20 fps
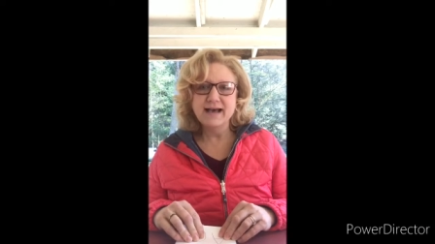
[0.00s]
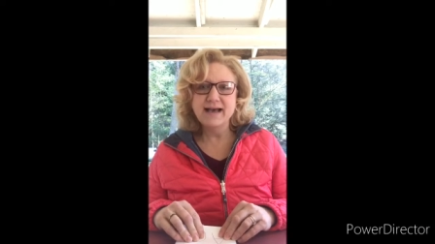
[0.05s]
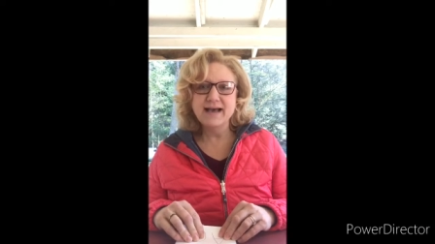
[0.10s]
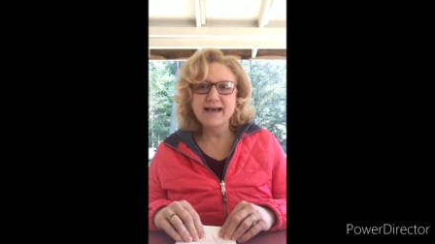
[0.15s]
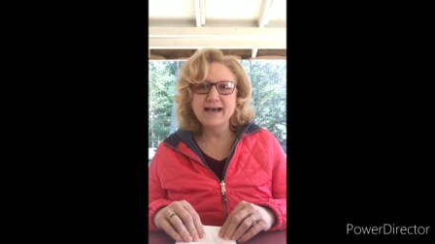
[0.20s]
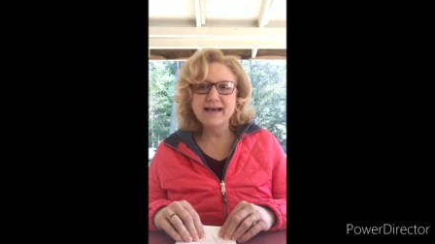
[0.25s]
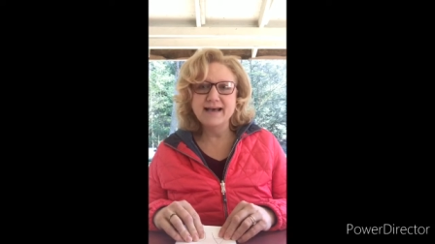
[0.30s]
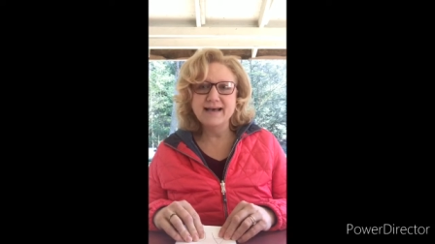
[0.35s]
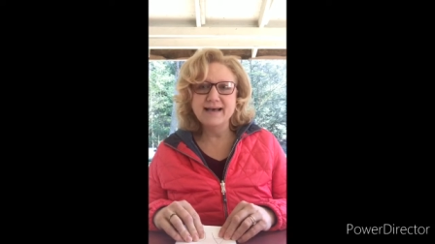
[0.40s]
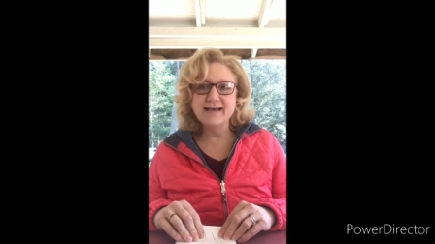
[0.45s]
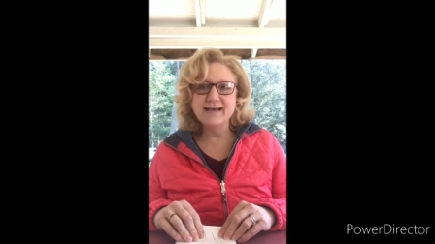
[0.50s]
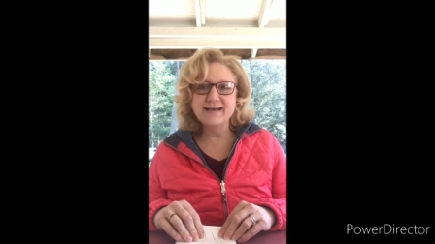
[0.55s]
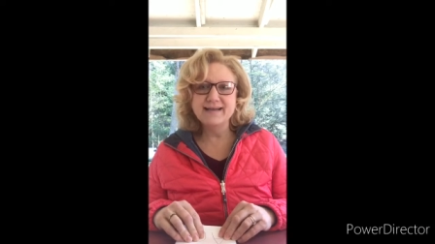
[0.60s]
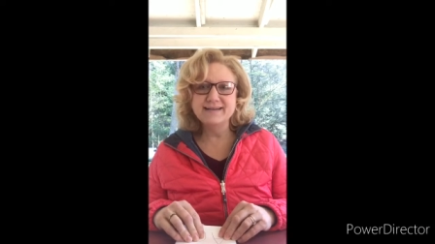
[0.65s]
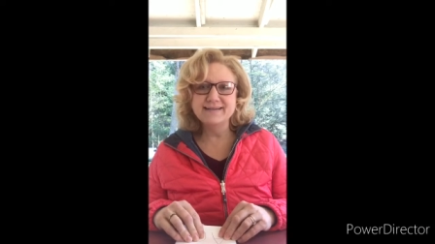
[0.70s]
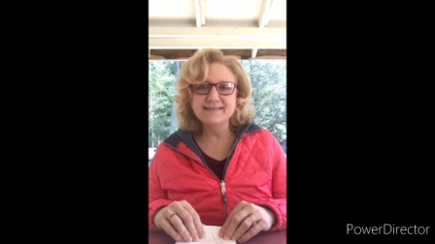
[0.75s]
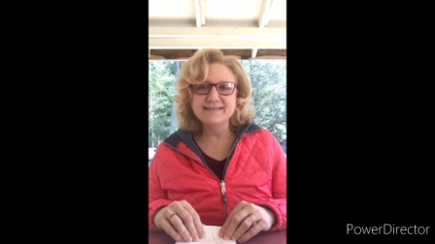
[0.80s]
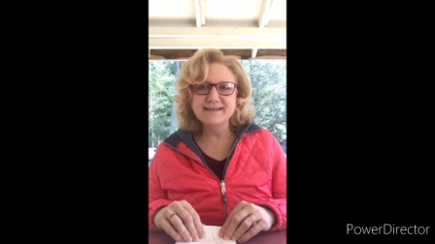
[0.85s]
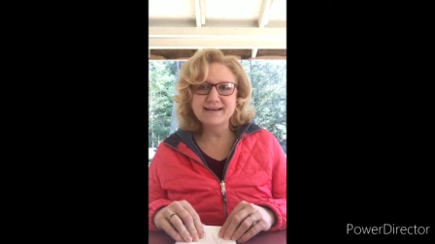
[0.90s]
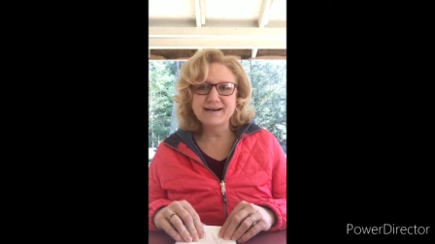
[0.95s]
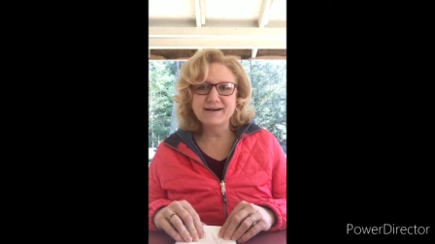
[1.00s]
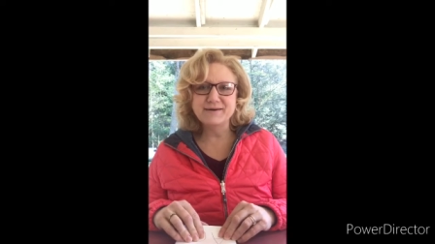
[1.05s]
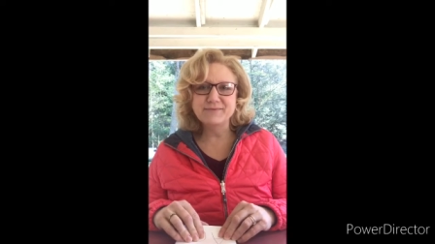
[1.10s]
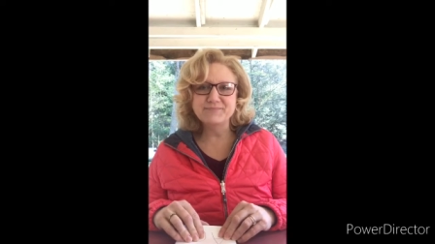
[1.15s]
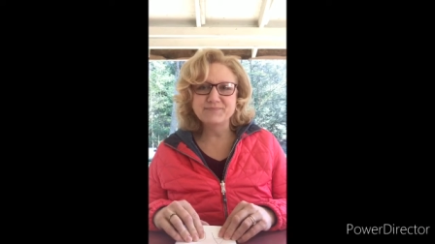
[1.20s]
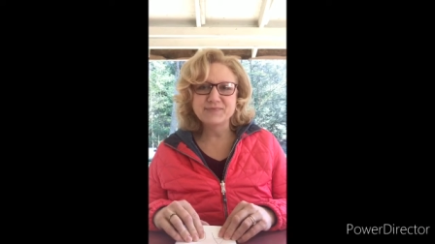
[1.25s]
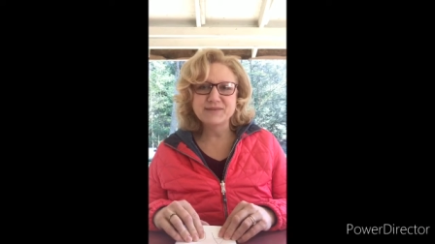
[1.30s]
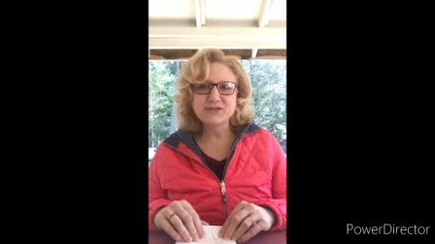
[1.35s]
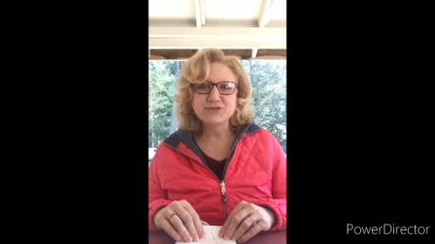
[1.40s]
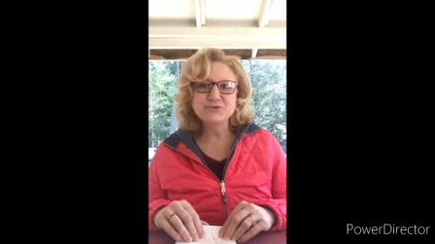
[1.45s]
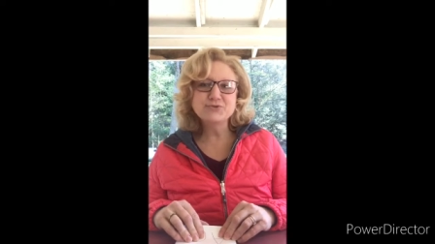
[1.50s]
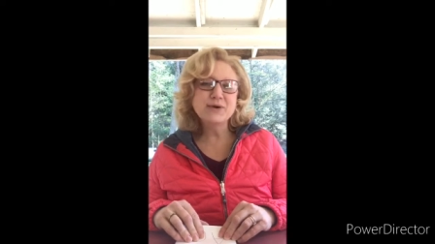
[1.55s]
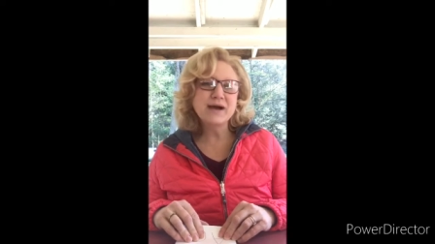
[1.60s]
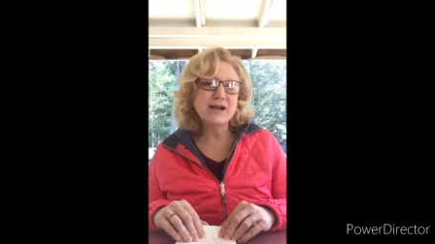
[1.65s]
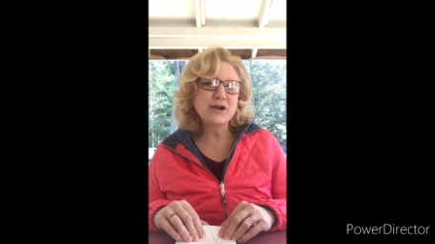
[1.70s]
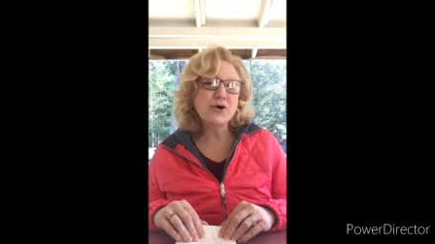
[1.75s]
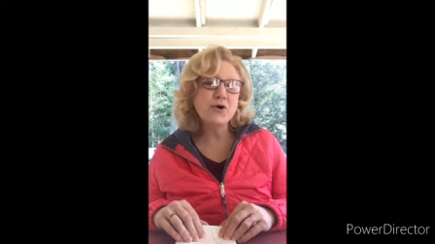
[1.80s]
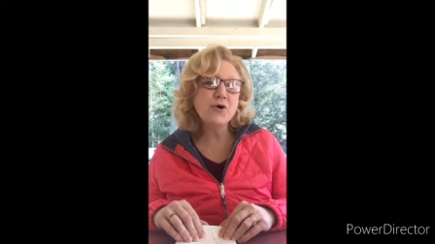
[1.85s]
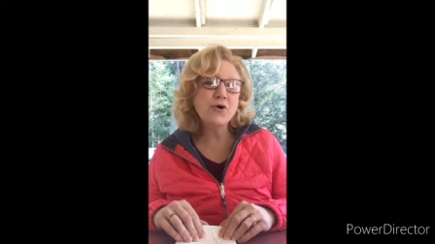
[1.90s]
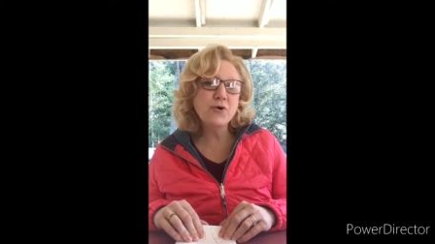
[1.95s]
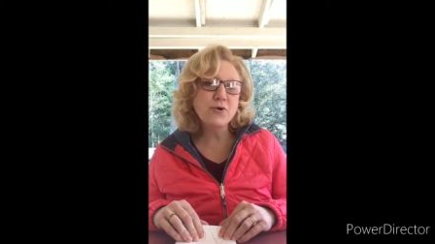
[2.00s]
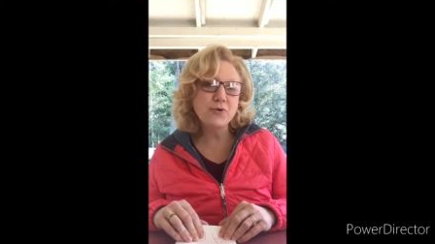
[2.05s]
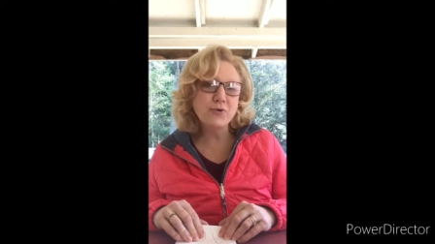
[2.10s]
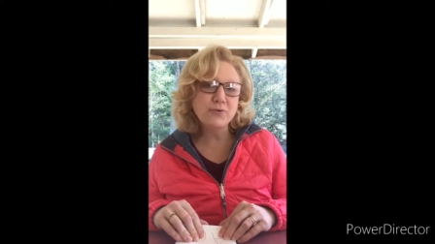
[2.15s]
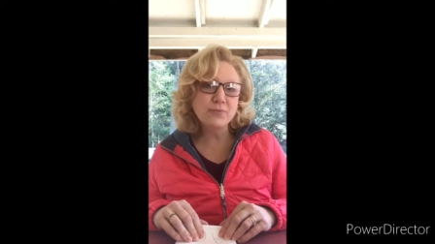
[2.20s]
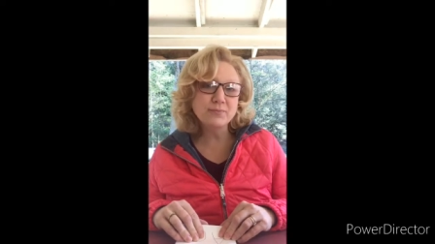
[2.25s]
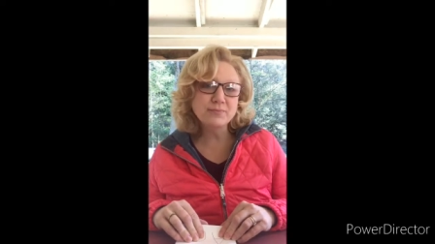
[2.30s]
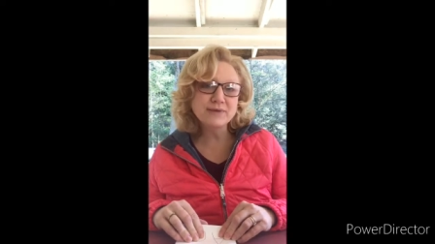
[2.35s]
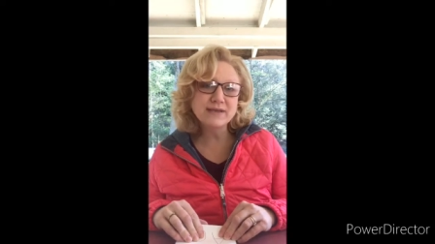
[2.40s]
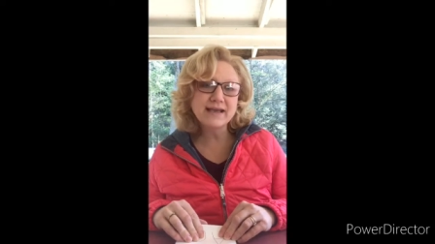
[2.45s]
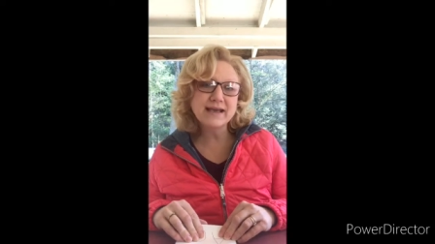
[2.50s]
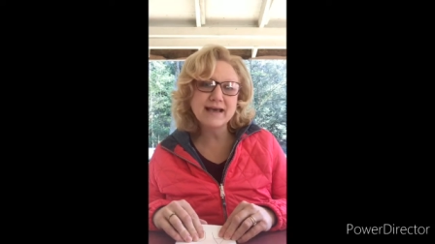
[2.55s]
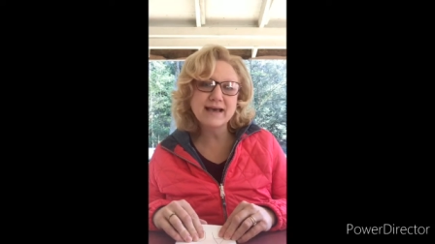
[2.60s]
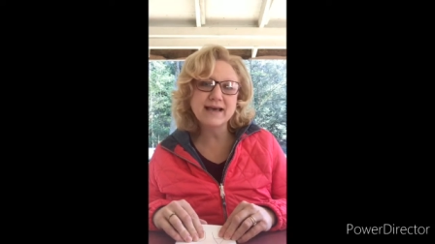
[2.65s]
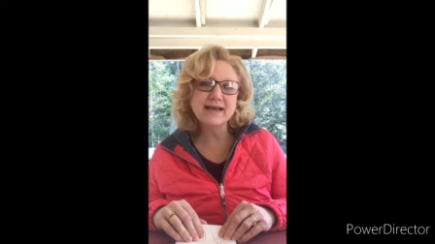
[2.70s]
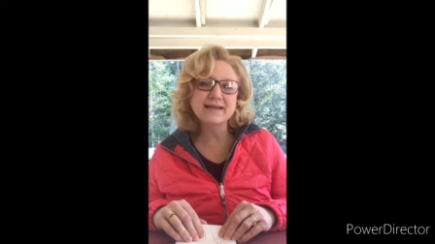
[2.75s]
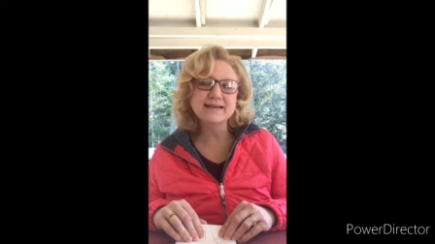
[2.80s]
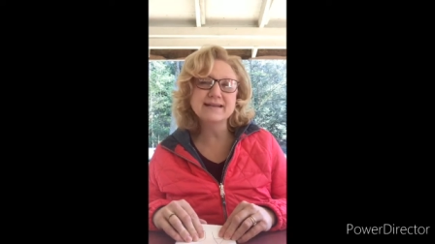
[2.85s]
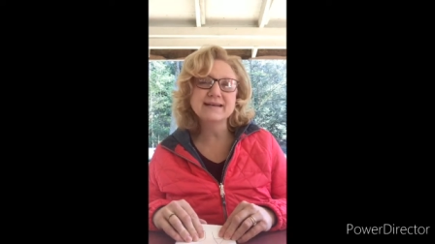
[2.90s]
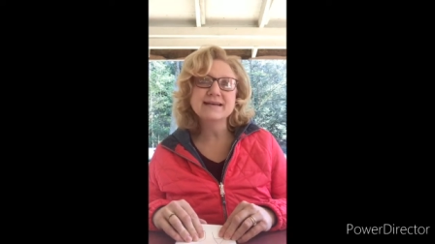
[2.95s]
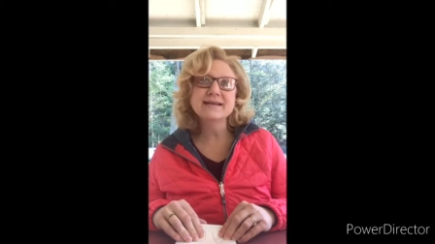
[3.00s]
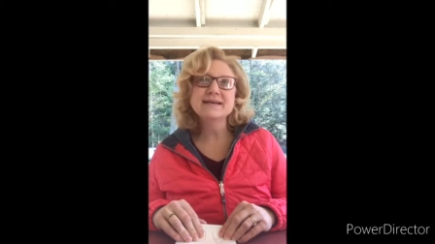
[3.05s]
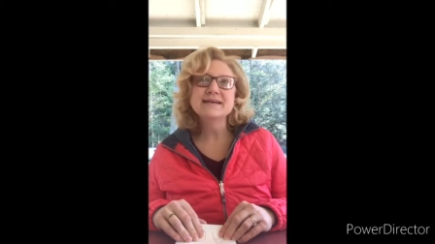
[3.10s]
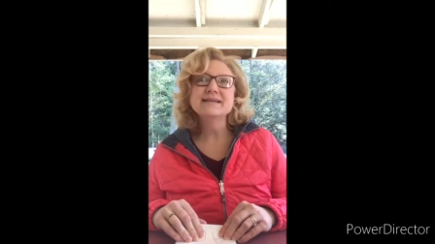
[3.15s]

And um, you at home can